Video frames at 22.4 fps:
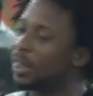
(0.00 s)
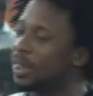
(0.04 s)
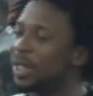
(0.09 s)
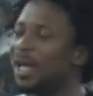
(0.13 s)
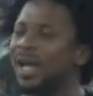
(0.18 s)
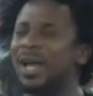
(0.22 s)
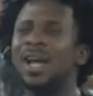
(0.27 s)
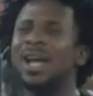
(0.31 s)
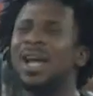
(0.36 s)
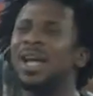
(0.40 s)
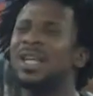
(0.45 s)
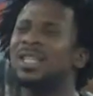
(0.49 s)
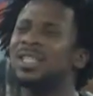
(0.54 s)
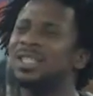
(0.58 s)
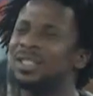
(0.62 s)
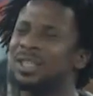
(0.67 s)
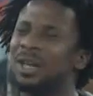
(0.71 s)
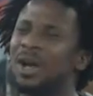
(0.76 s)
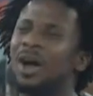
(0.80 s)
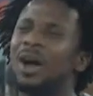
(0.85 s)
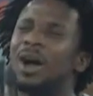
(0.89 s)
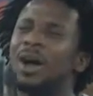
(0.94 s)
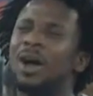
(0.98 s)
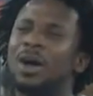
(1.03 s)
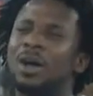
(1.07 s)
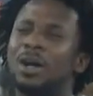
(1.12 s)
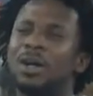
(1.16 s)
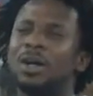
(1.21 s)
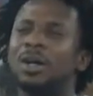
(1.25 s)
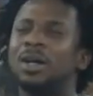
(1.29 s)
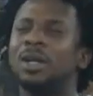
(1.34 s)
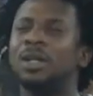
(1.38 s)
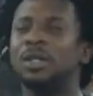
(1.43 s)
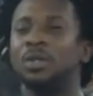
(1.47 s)
That is
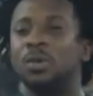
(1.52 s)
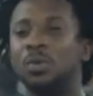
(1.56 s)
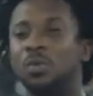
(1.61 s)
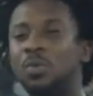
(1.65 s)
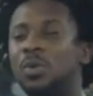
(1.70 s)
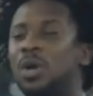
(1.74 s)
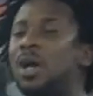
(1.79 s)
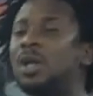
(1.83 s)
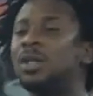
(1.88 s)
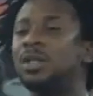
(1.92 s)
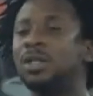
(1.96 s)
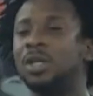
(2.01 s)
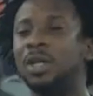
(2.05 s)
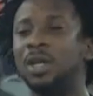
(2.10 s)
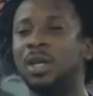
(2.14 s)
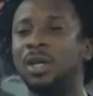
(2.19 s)
all I wanna